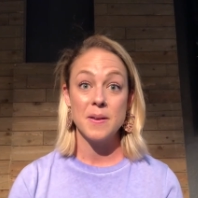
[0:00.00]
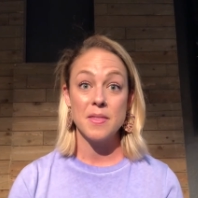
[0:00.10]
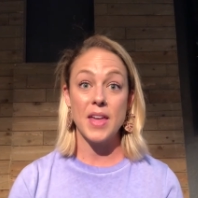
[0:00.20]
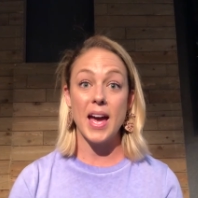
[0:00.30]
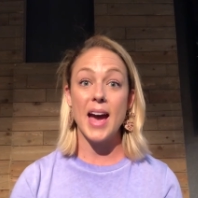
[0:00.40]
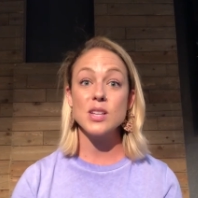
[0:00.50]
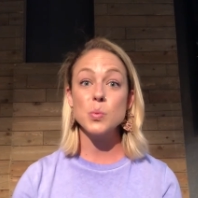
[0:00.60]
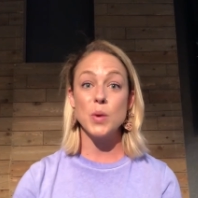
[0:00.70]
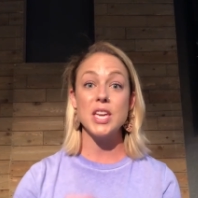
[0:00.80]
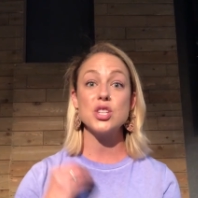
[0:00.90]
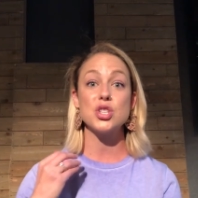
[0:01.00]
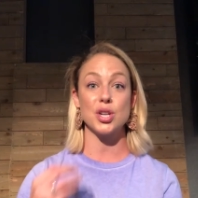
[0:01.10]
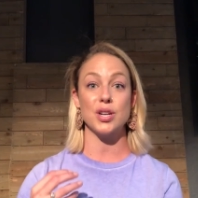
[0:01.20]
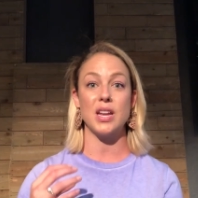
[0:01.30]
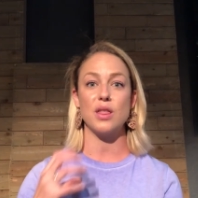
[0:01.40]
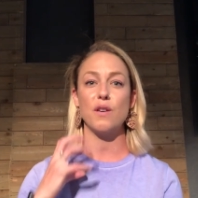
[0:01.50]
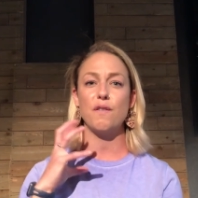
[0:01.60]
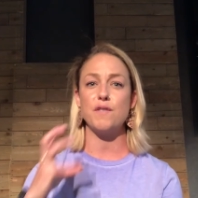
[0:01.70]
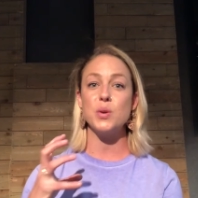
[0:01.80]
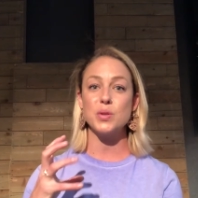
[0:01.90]
That as we journey, the
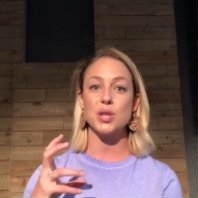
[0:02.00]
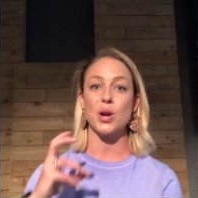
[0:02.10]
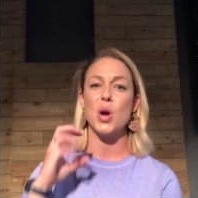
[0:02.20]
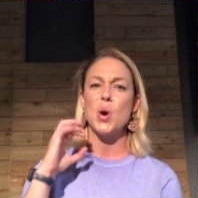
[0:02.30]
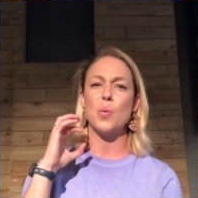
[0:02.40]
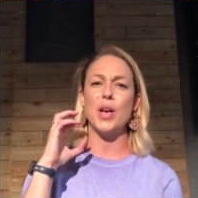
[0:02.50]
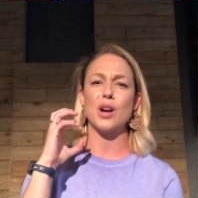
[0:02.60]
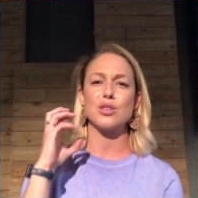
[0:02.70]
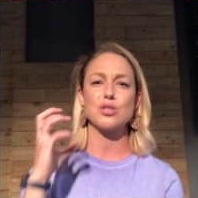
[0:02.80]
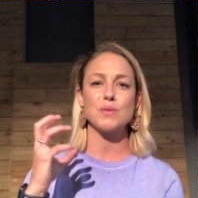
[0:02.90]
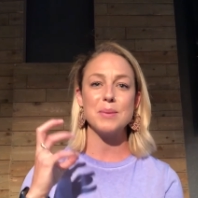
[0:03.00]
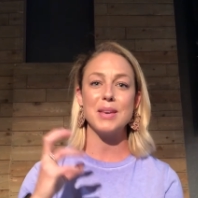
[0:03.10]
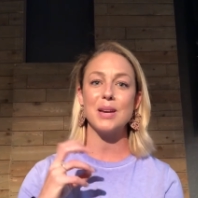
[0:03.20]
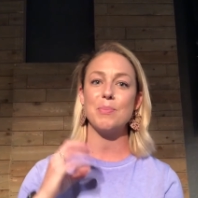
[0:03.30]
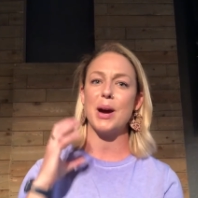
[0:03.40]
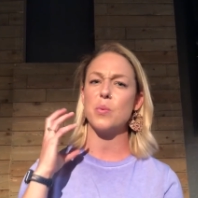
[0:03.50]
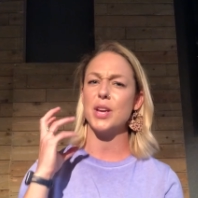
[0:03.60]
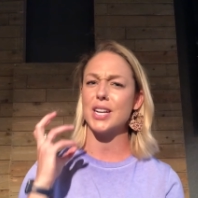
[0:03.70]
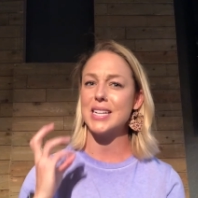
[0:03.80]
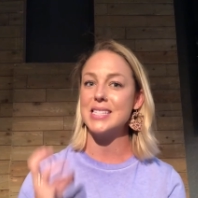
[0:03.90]
future we are dreaming about, we
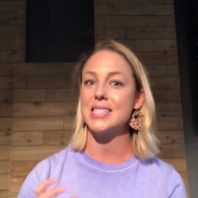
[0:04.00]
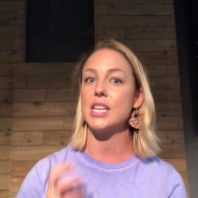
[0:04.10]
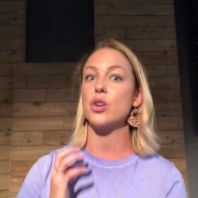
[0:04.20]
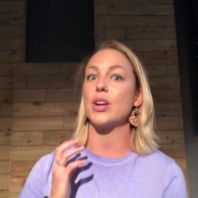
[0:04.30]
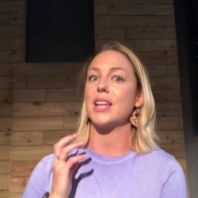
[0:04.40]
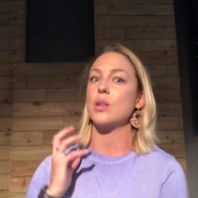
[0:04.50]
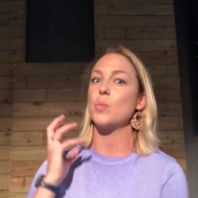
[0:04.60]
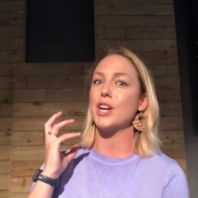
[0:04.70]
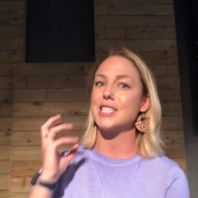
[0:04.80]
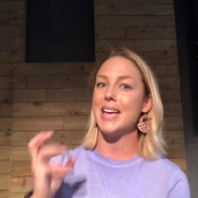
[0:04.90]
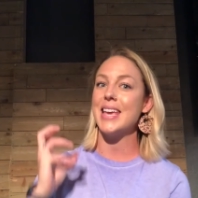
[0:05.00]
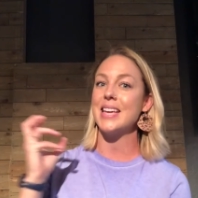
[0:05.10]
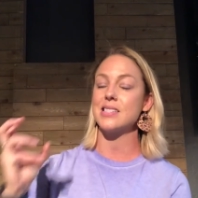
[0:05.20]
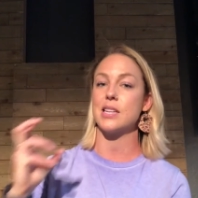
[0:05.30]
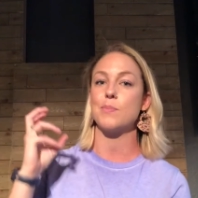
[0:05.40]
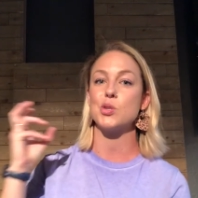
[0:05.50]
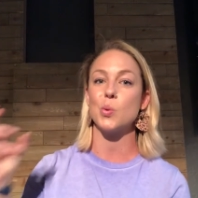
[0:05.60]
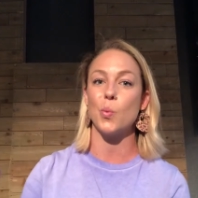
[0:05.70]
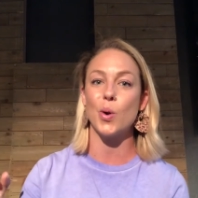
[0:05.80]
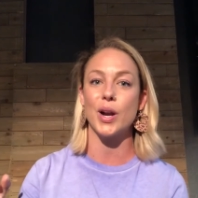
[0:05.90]
are considering, and then we are taking steps
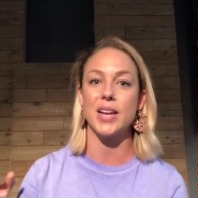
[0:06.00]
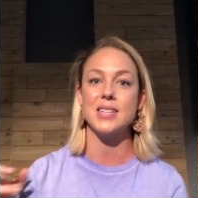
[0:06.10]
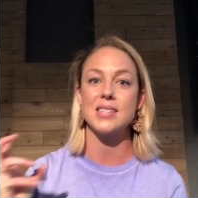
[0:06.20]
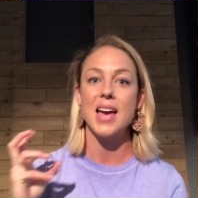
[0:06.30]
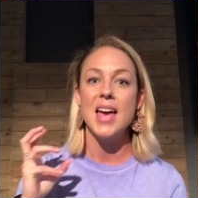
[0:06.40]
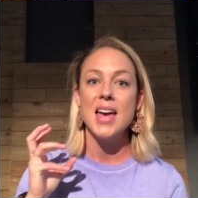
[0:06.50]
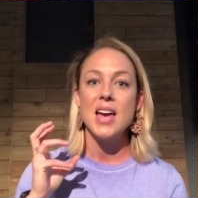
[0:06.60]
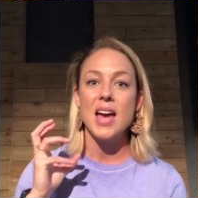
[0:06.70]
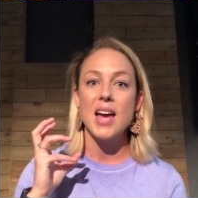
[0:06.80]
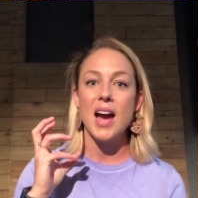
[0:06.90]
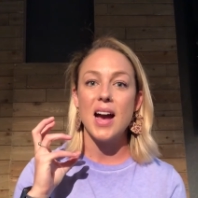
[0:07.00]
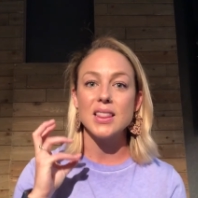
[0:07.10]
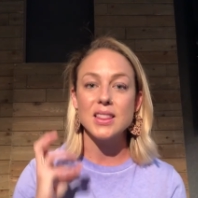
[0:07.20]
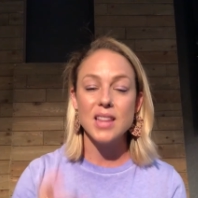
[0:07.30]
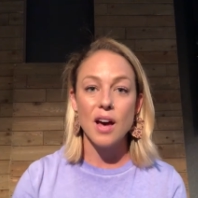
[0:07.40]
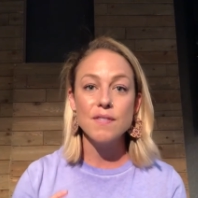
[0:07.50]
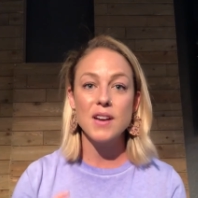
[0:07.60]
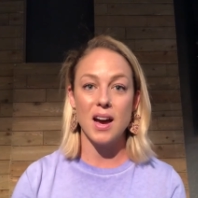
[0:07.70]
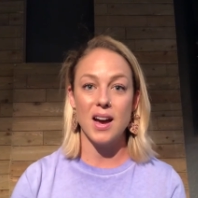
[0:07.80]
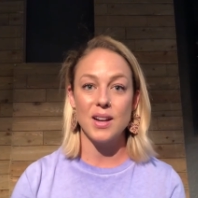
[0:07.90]
toward is love
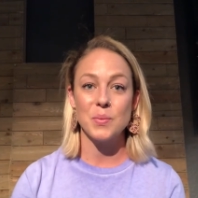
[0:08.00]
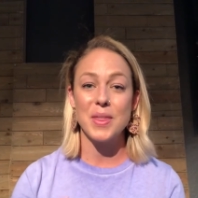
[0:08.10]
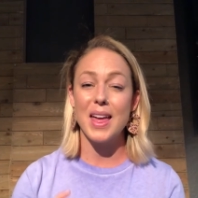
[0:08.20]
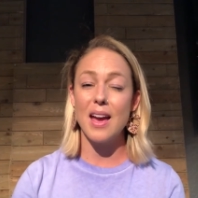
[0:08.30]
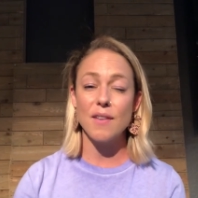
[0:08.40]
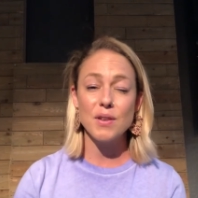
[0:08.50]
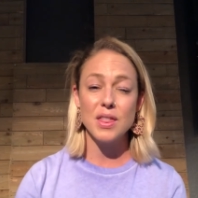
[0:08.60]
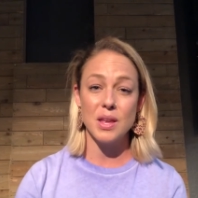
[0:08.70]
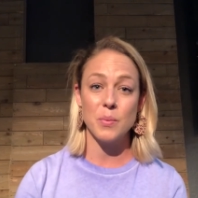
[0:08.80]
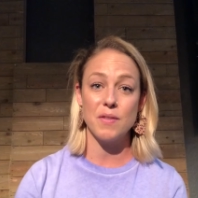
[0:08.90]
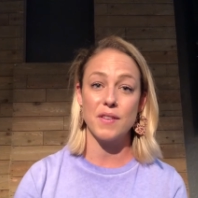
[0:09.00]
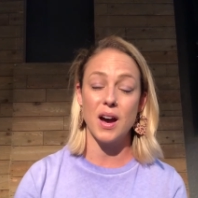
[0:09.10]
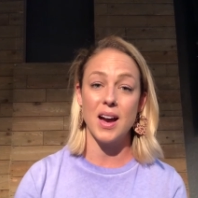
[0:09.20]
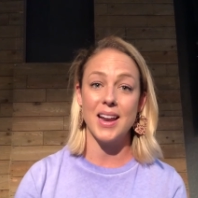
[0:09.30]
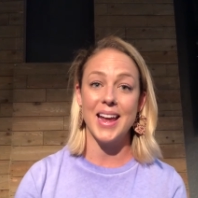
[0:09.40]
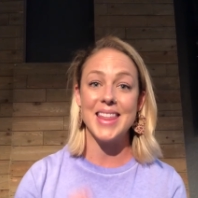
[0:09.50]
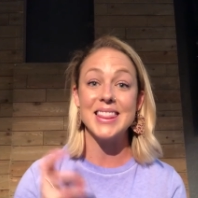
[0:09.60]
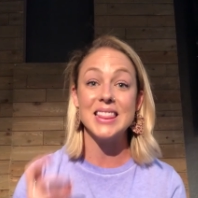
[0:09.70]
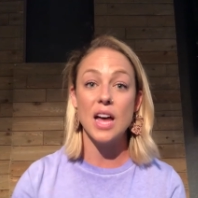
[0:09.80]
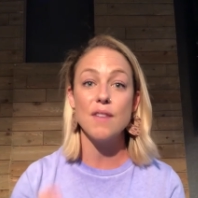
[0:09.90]
God with everything we've got
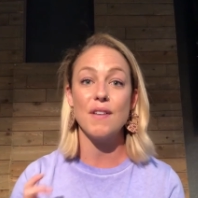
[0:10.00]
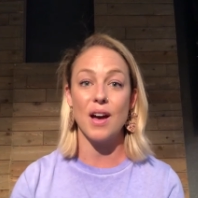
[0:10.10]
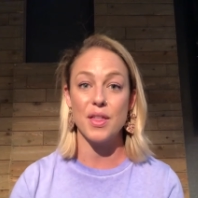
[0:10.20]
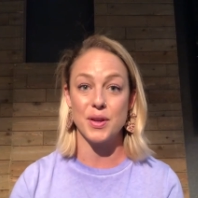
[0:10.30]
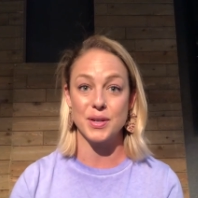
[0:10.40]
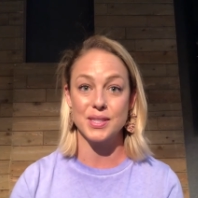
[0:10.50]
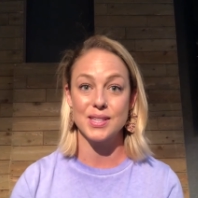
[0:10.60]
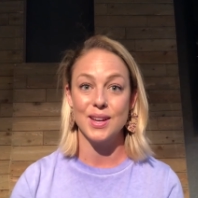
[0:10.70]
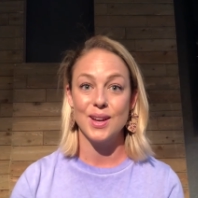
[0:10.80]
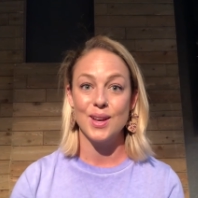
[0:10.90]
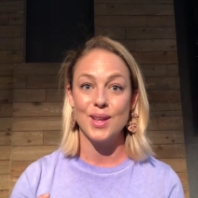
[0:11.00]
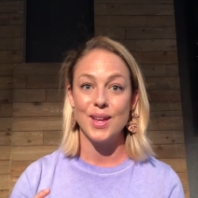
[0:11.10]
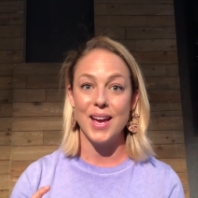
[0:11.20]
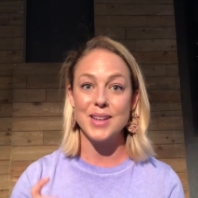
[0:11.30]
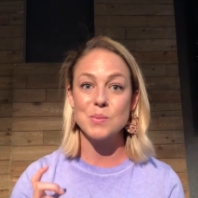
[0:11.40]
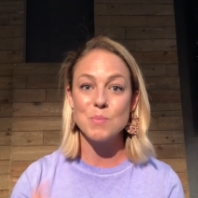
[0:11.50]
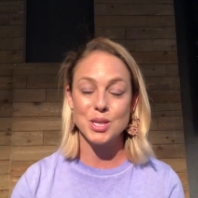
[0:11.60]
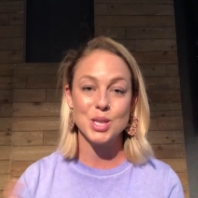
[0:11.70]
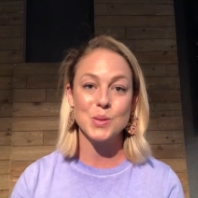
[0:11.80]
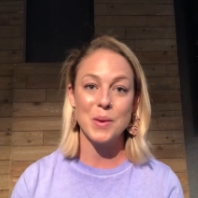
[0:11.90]
and love others as
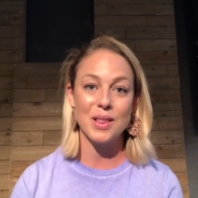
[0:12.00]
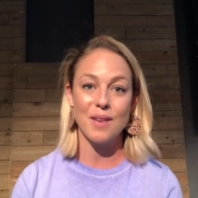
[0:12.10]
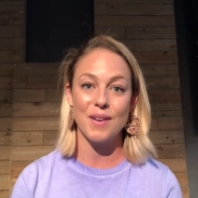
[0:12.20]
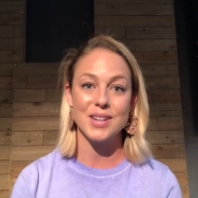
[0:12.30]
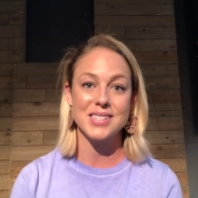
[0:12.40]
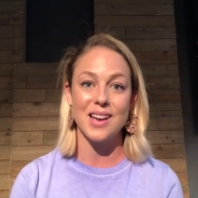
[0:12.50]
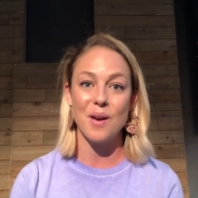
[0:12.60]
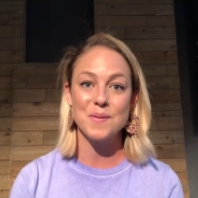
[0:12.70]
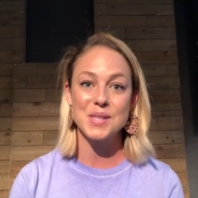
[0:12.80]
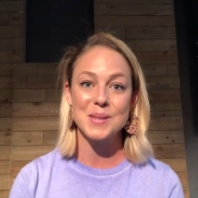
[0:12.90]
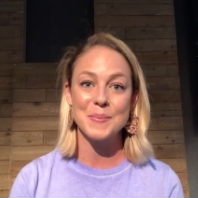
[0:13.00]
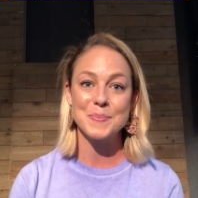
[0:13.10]
much as we love ourselves.